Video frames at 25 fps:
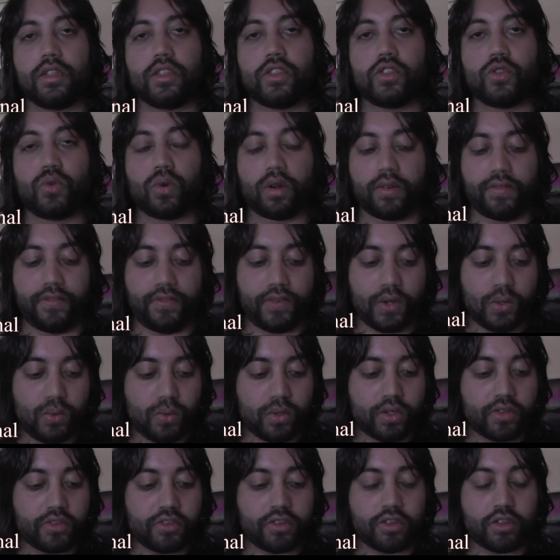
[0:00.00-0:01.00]
You are
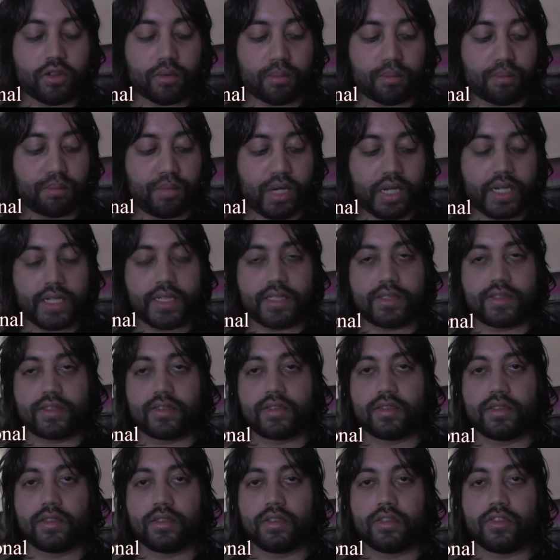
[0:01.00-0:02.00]
focusing your mind
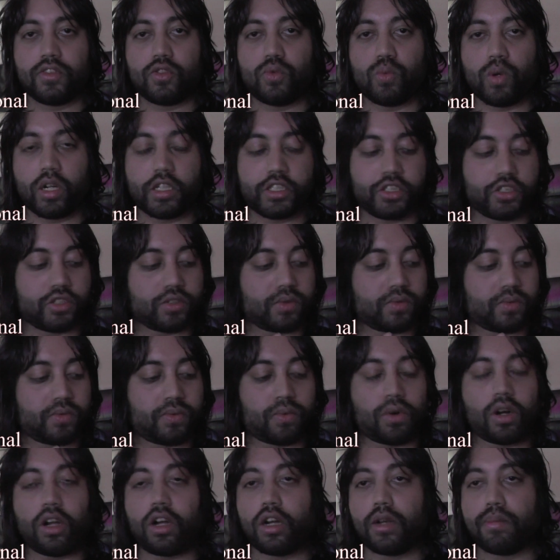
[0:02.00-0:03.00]
towards the
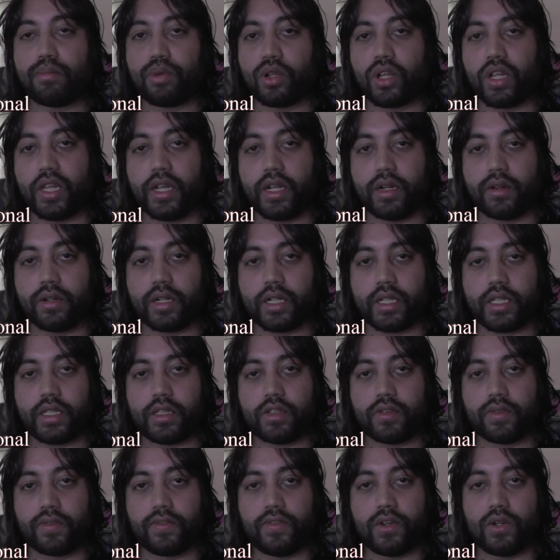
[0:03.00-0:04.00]
wrong polarity.
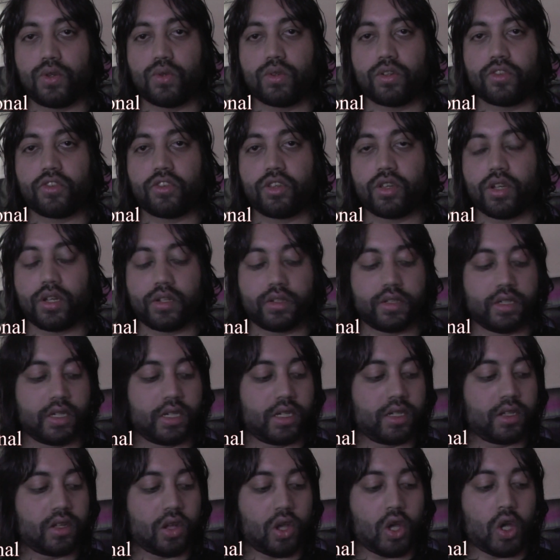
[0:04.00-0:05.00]
You're focusing
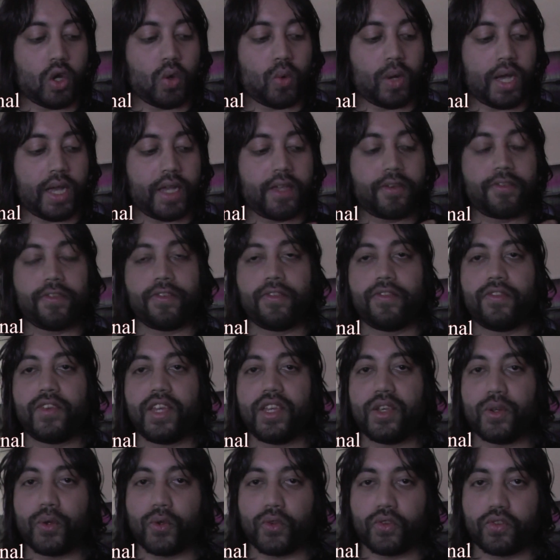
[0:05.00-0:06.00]
on, oh, I
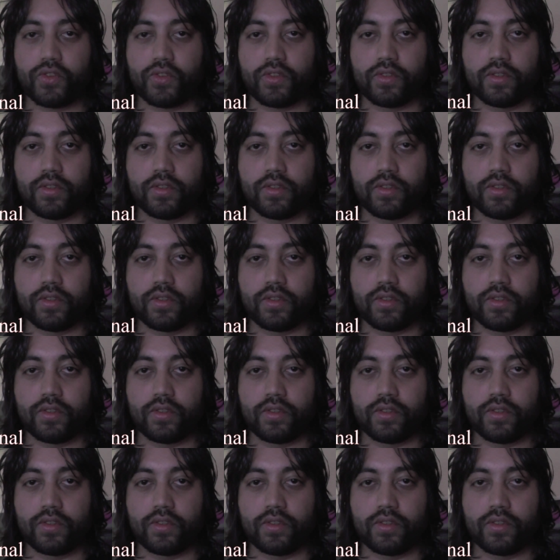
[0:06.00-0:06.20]
failed.